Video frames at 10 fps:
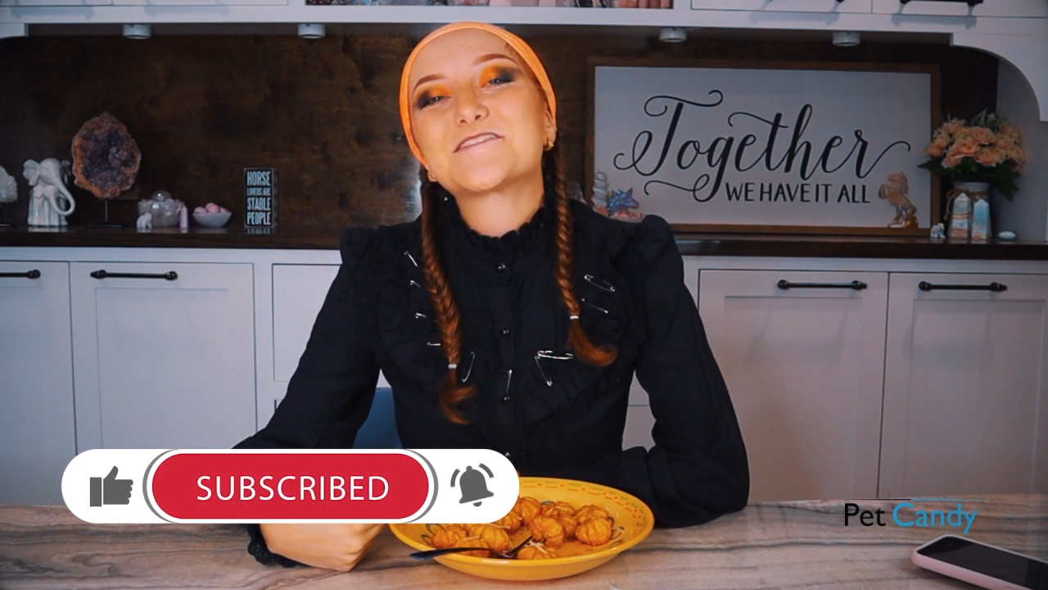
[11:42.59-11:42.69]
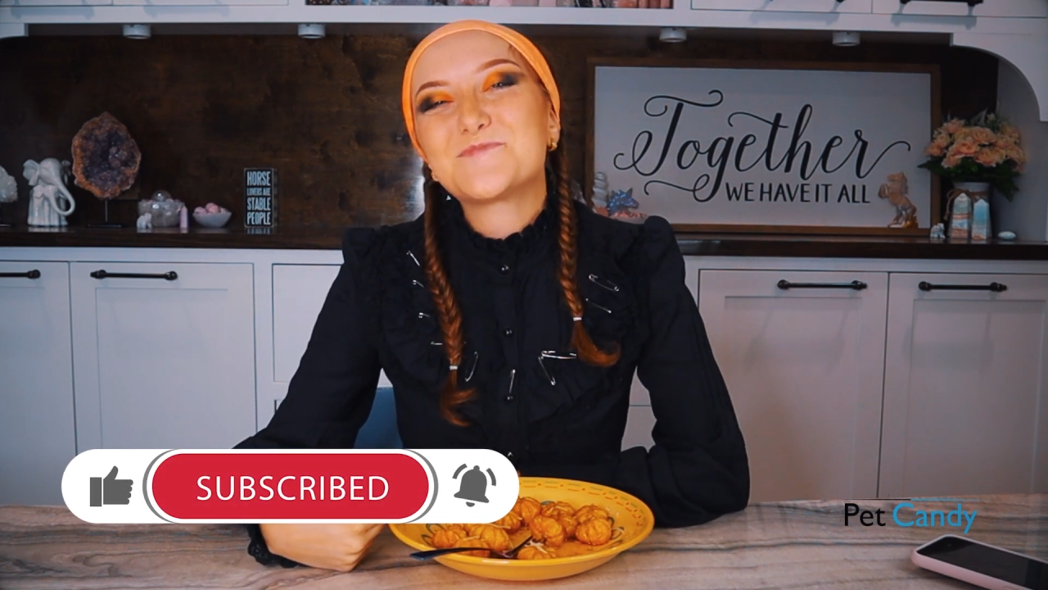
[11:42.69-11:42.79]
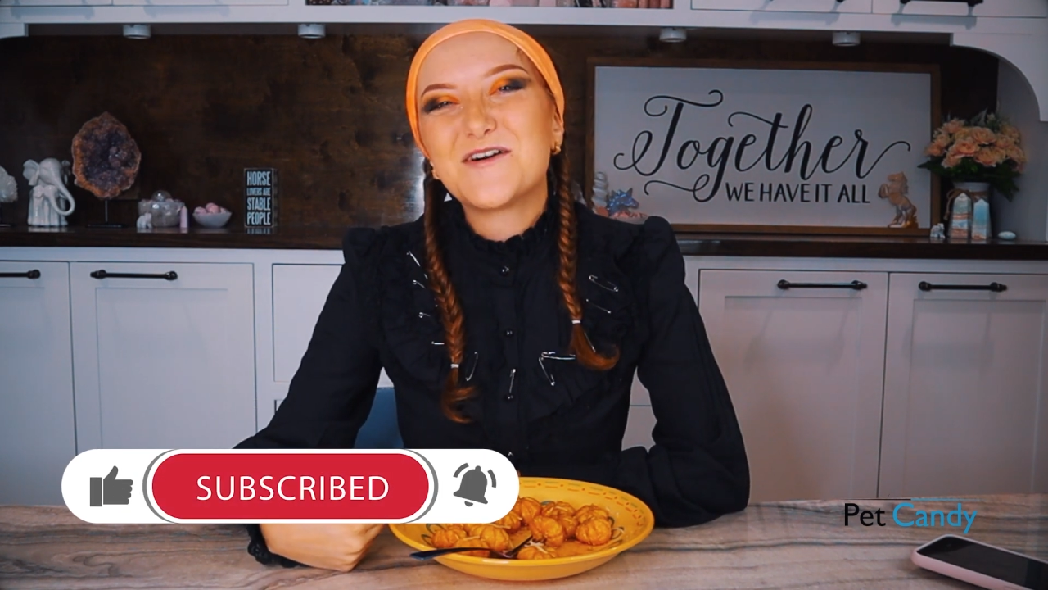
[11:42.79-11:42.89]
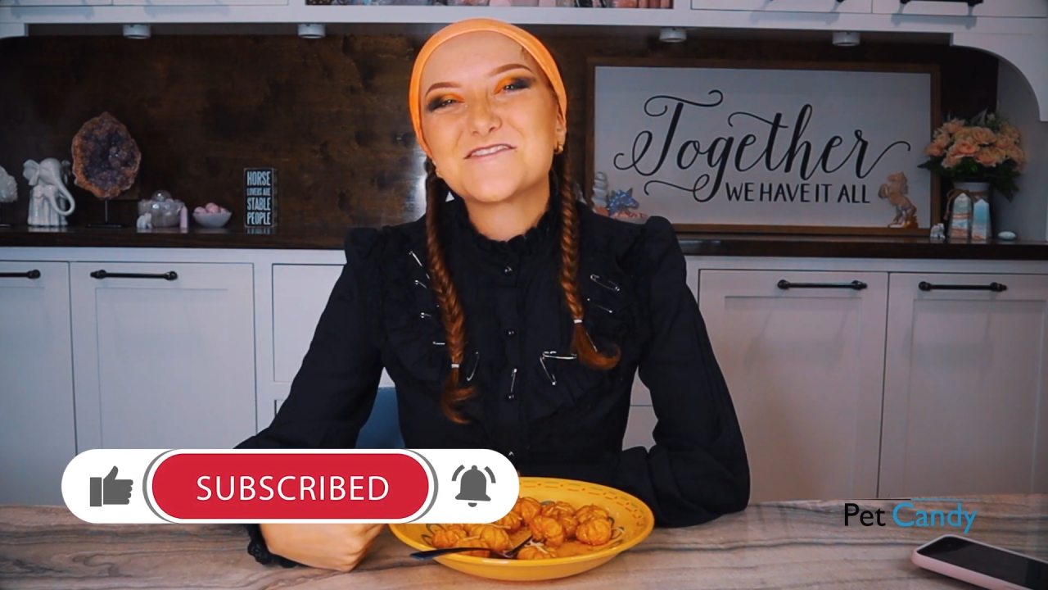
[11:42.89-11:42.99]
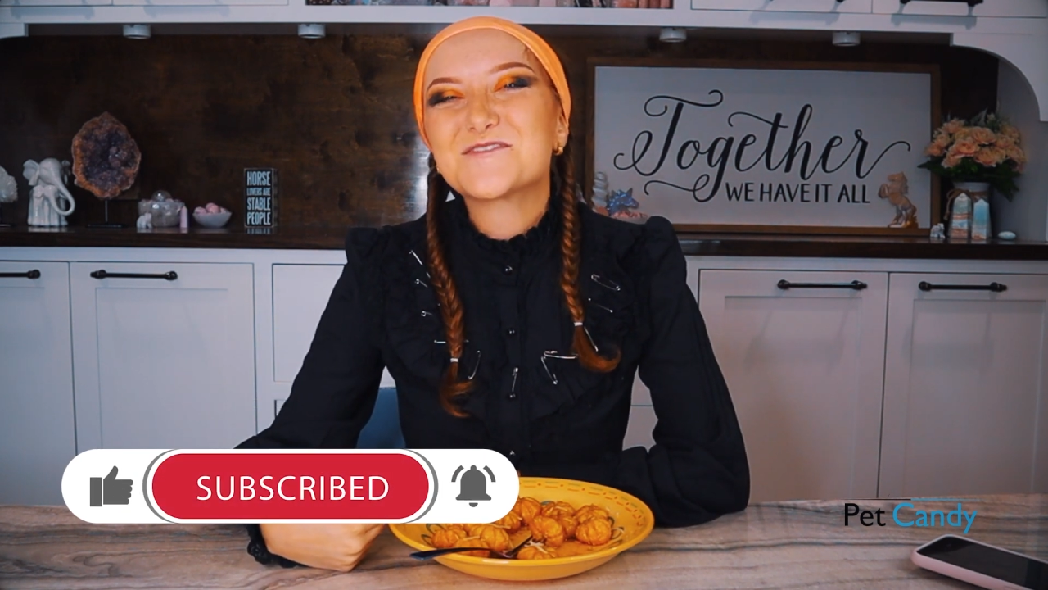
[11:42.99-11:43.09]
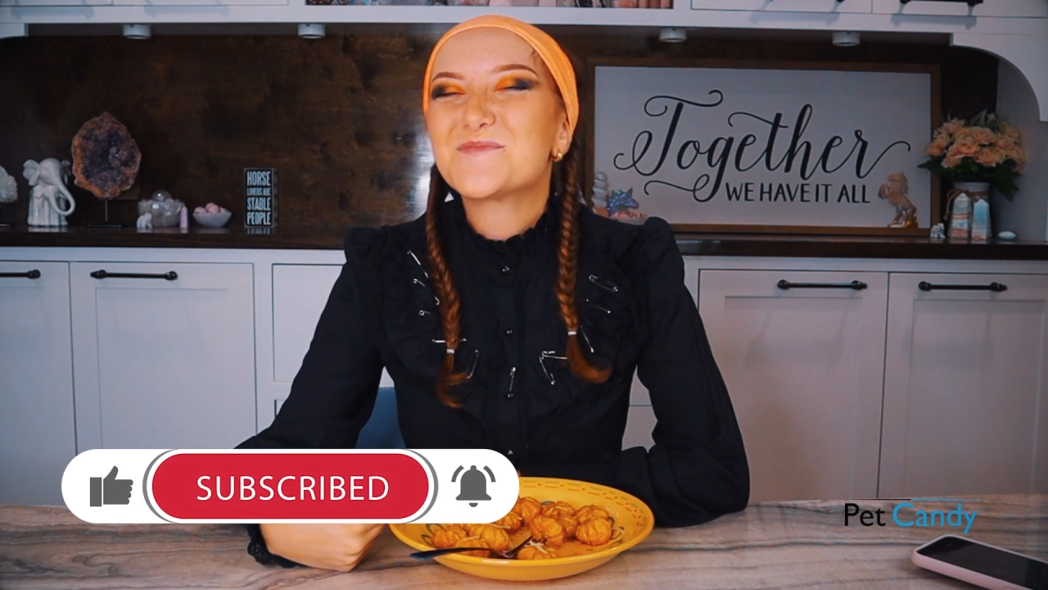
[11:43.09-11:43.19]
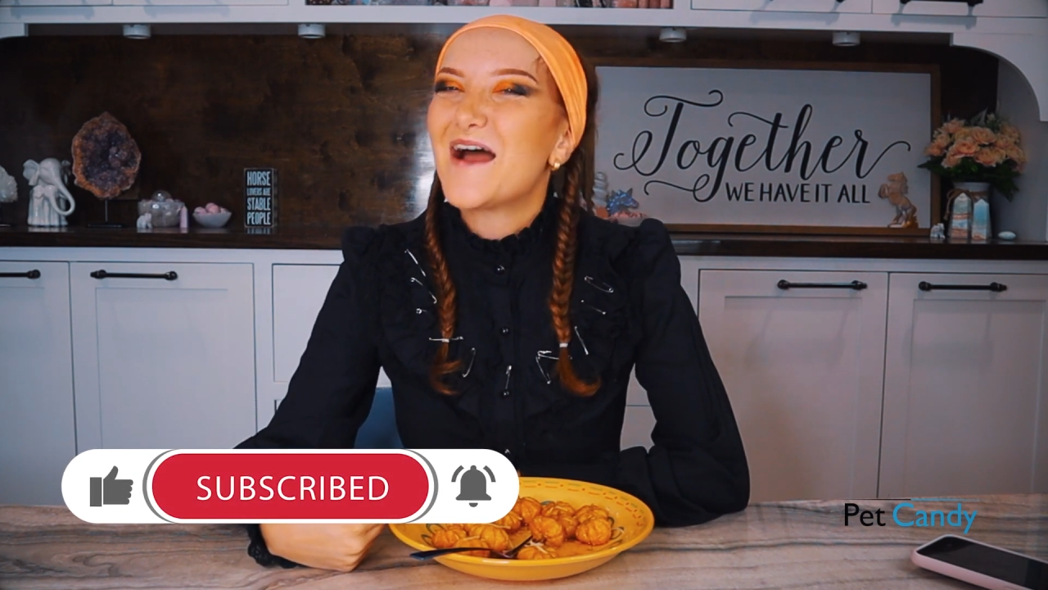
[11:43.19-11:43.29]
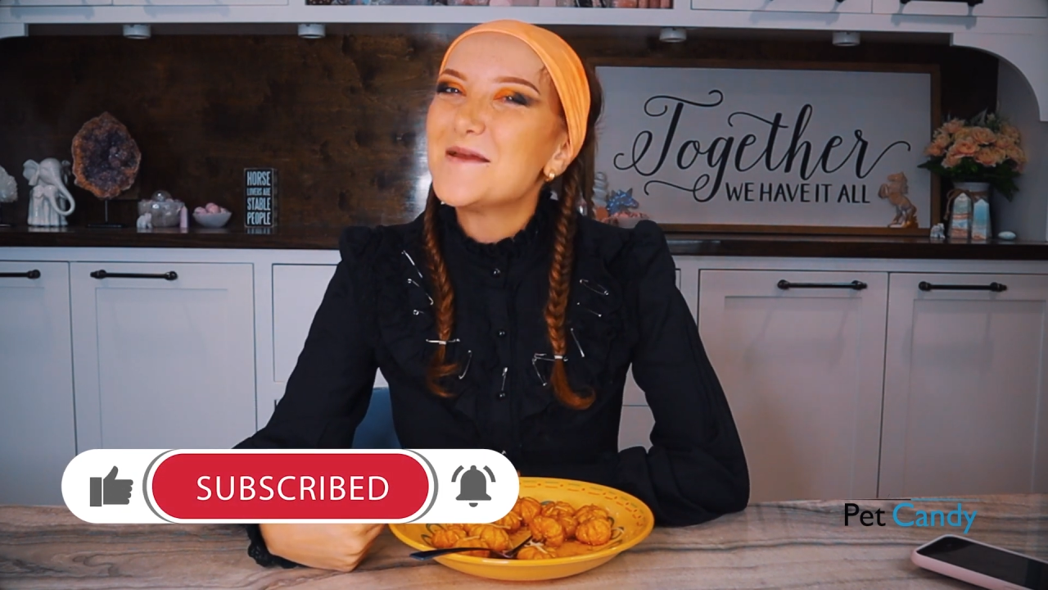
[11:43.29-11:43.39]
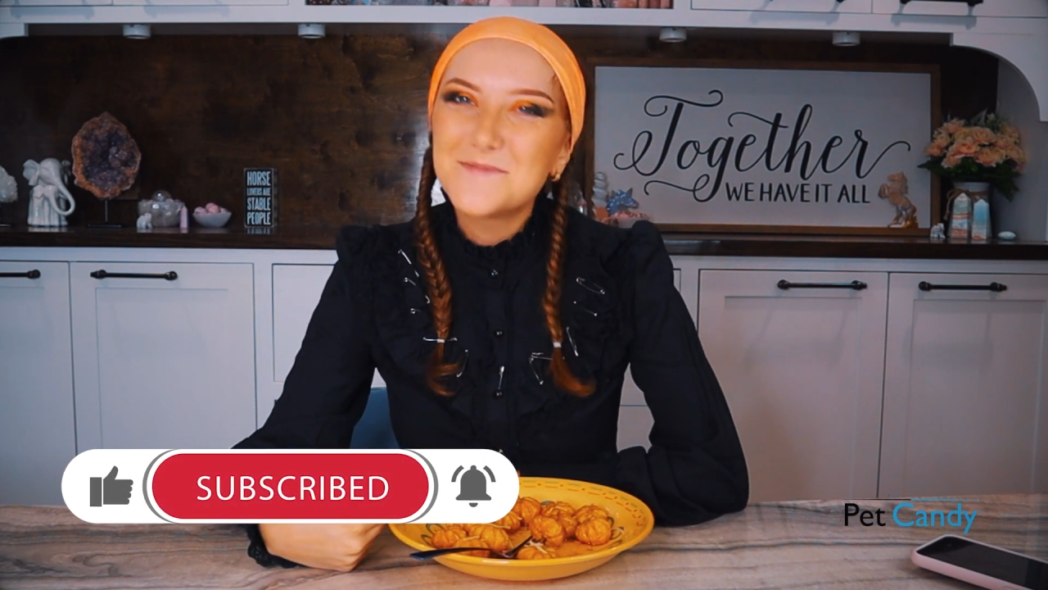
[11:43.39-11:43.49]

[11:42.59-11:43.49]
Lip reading: sponsored by